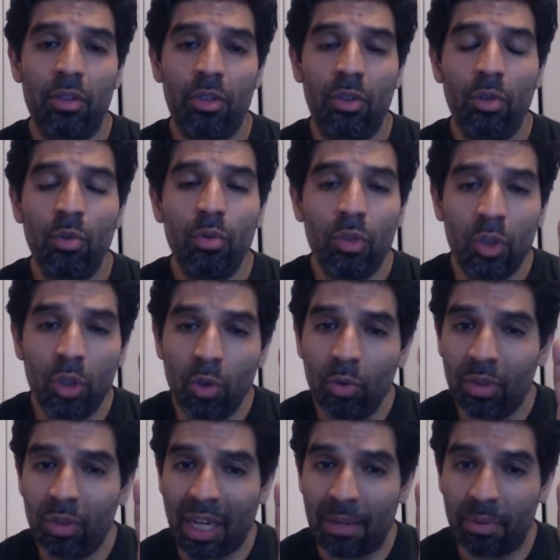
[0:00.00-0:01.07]
two
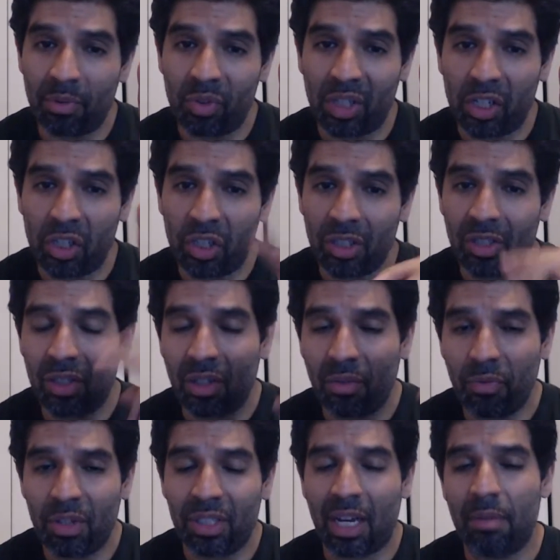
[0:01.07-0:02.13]
types of sessions,
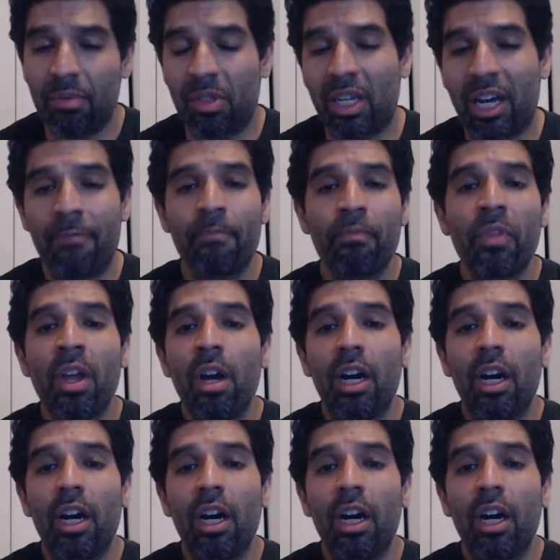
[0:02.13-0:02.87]
different time slot.